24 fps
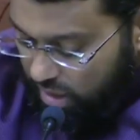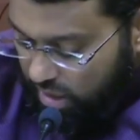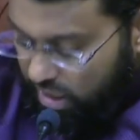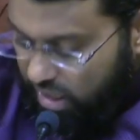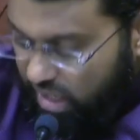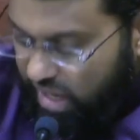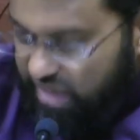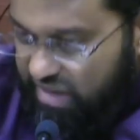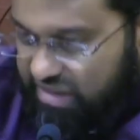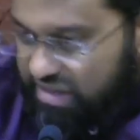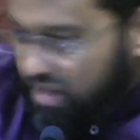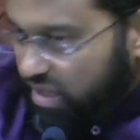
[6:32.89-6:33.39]

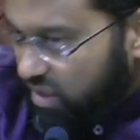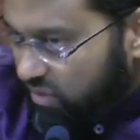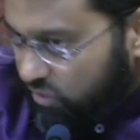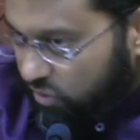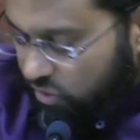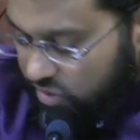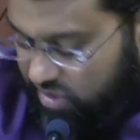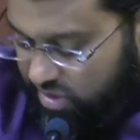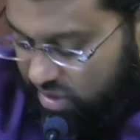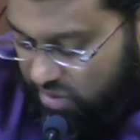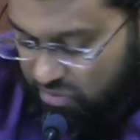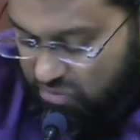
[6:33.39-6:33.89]
And yet,
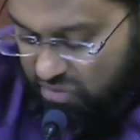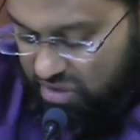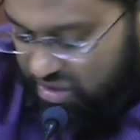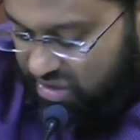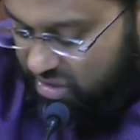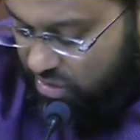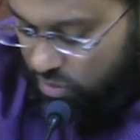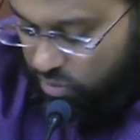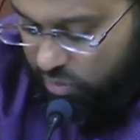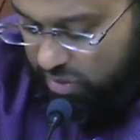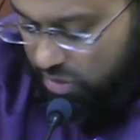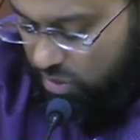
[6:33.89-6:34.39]
for some
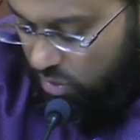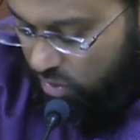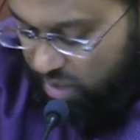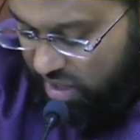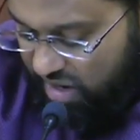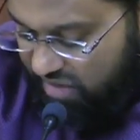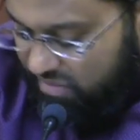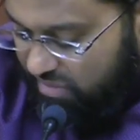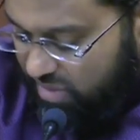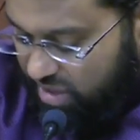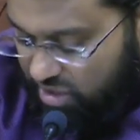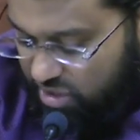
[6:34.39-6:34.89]
reason, we don't
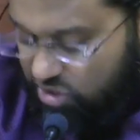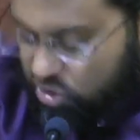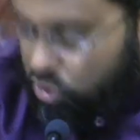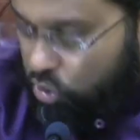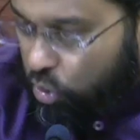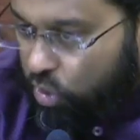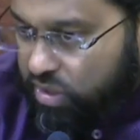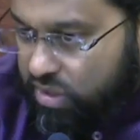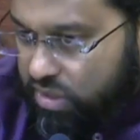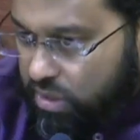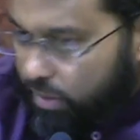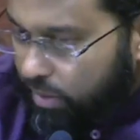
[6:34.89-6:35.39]
have many
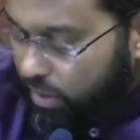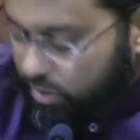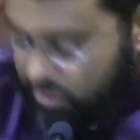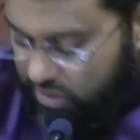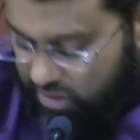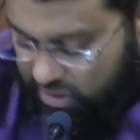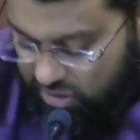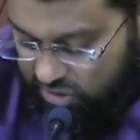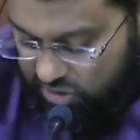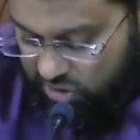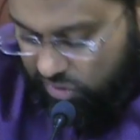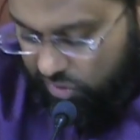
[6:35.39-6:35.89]
stories about
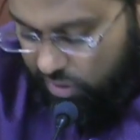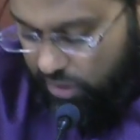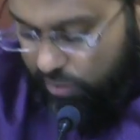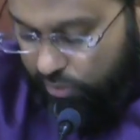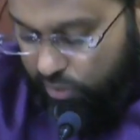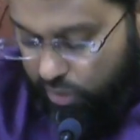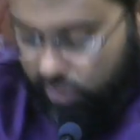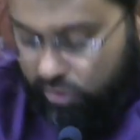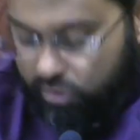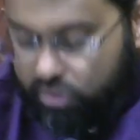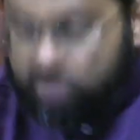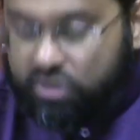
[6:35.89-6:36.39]
these three
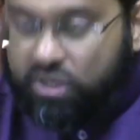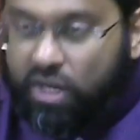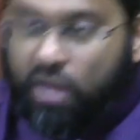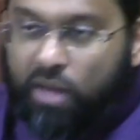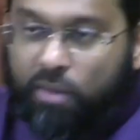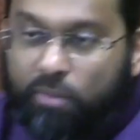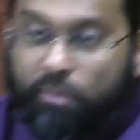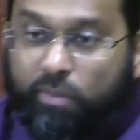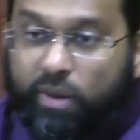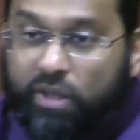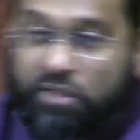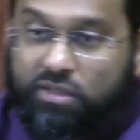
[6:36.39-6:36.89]
brothers.
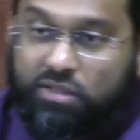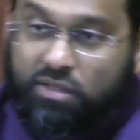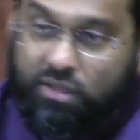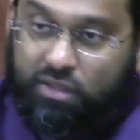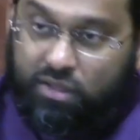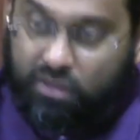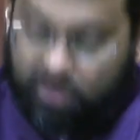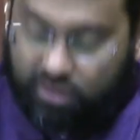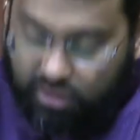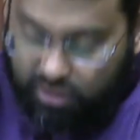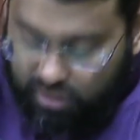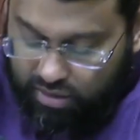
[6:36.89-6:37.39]
But
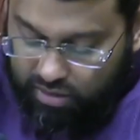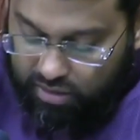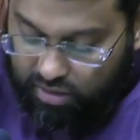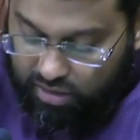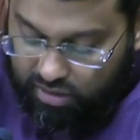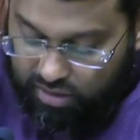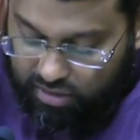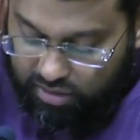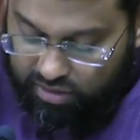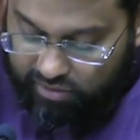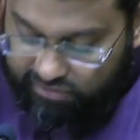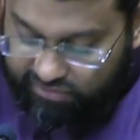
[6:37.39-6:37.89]
the,
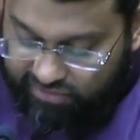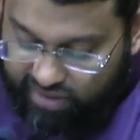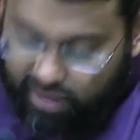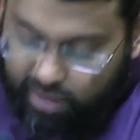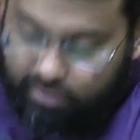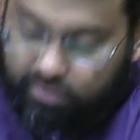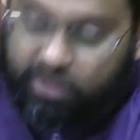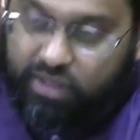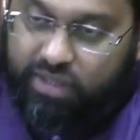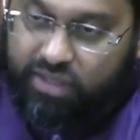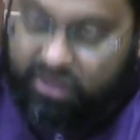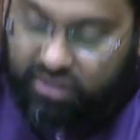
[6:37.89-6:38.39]
the, the
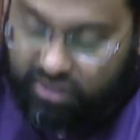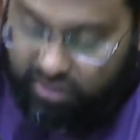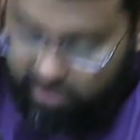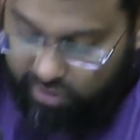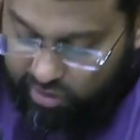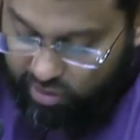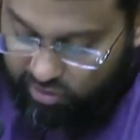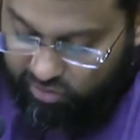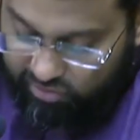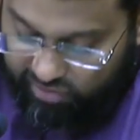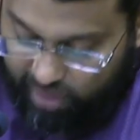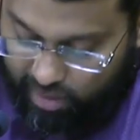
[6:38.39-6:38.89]
family, their,
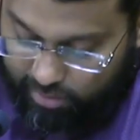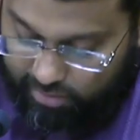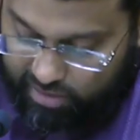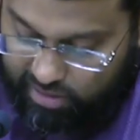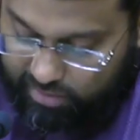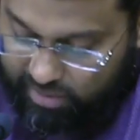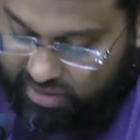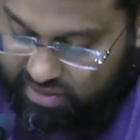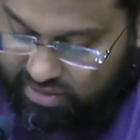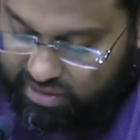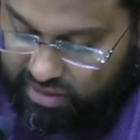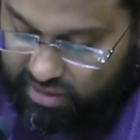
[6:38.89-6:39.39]
their family
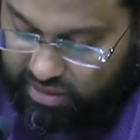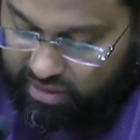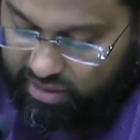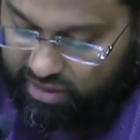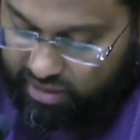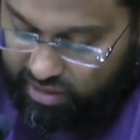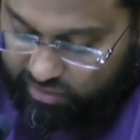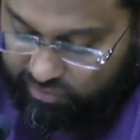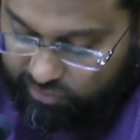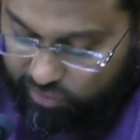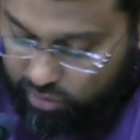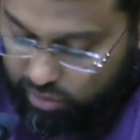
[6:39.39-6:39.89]
basically
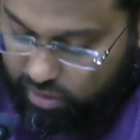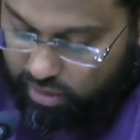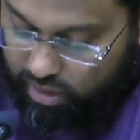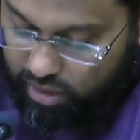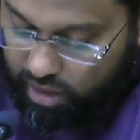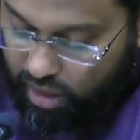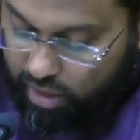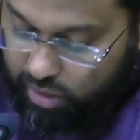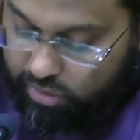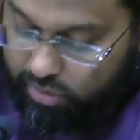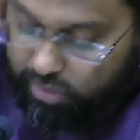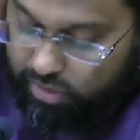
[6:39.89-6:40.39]
converted
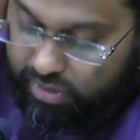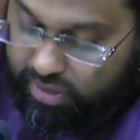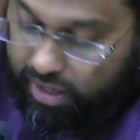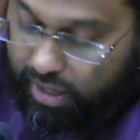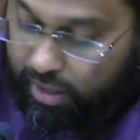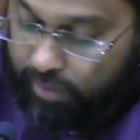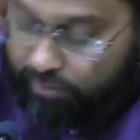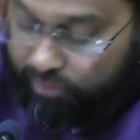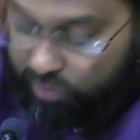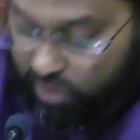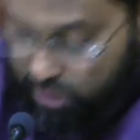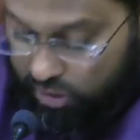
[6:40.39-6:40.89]
other
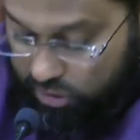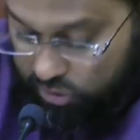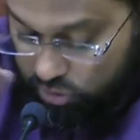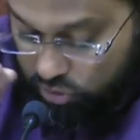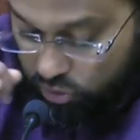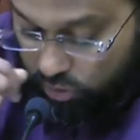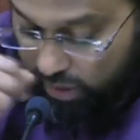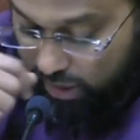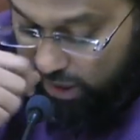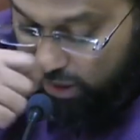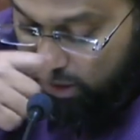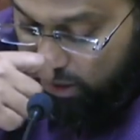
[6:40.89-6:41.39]
than
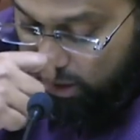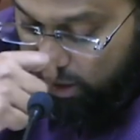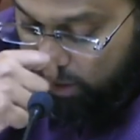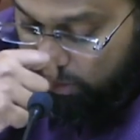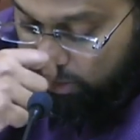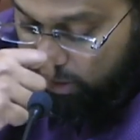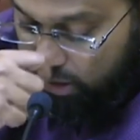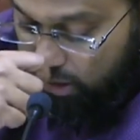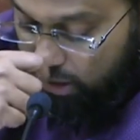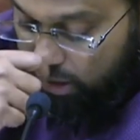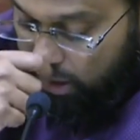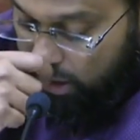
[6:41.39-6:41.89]
Suhail
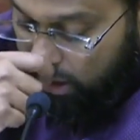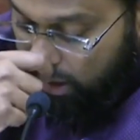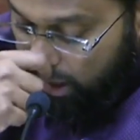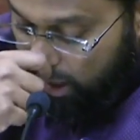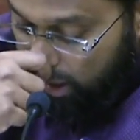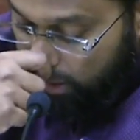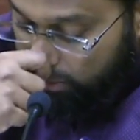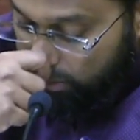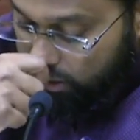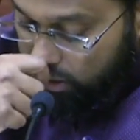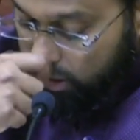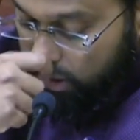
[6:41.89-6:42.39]
ibn
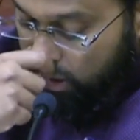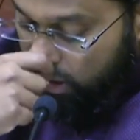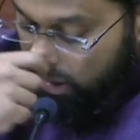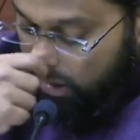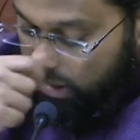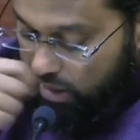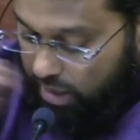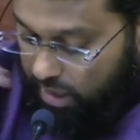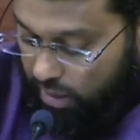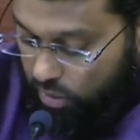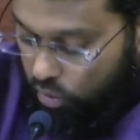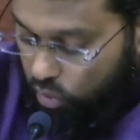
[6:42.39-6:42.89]
Amr.
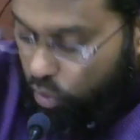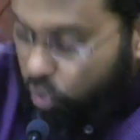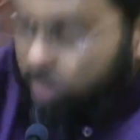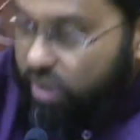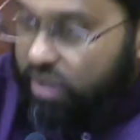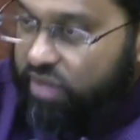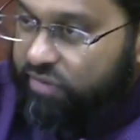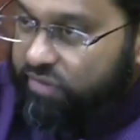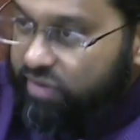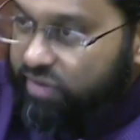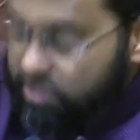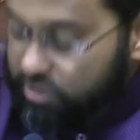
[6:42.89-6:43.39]
Now,
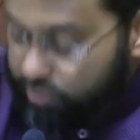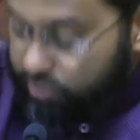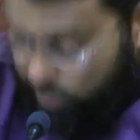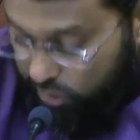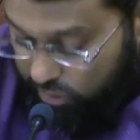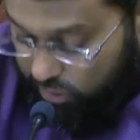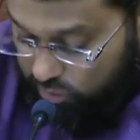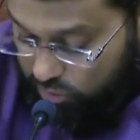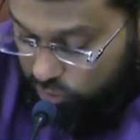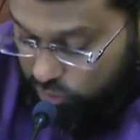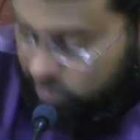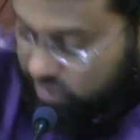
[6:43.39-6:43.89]
one of his
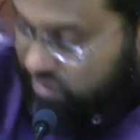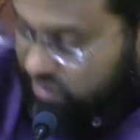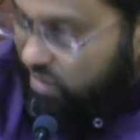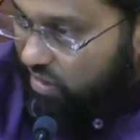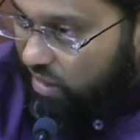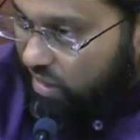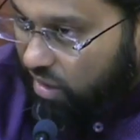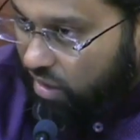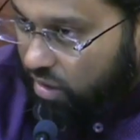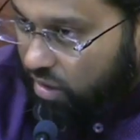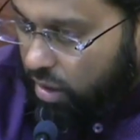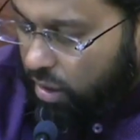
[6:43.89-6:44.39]
brothers was
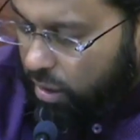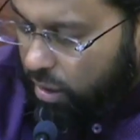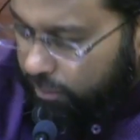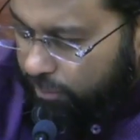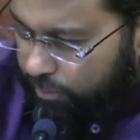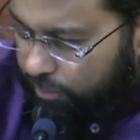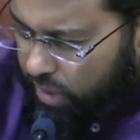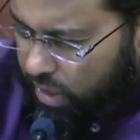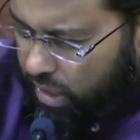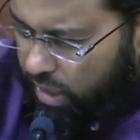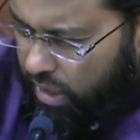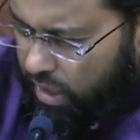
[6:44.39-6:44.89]
Sakran.
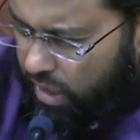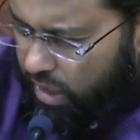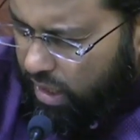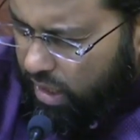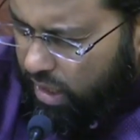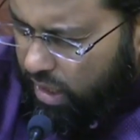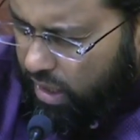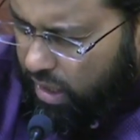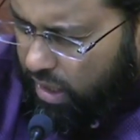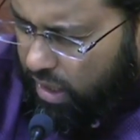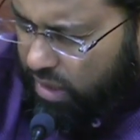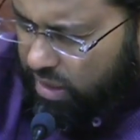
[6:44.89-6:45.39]

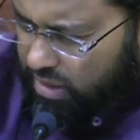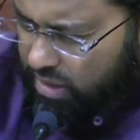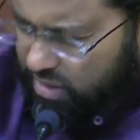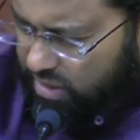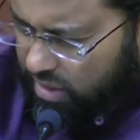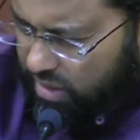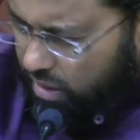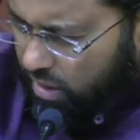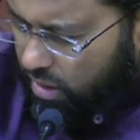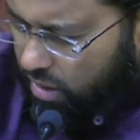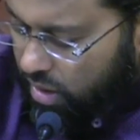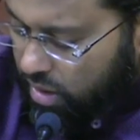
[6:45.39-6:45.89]
Uh,
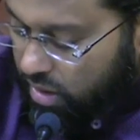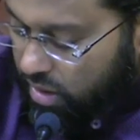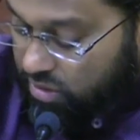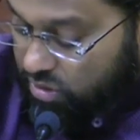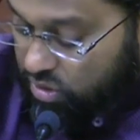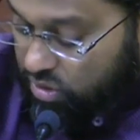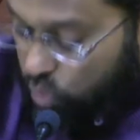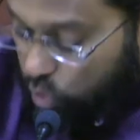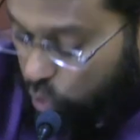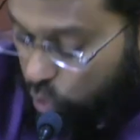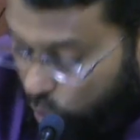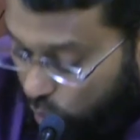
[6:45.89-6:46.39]

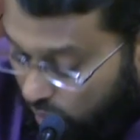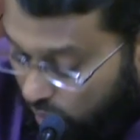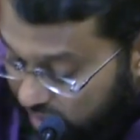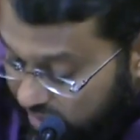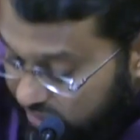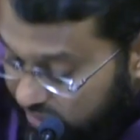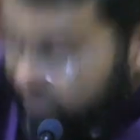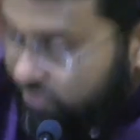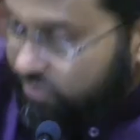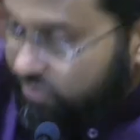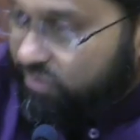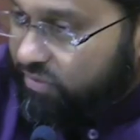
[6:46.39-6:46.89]
Sakran's
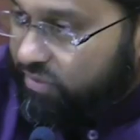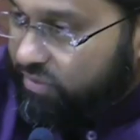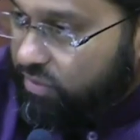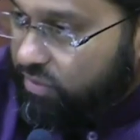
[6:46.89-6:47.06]
wife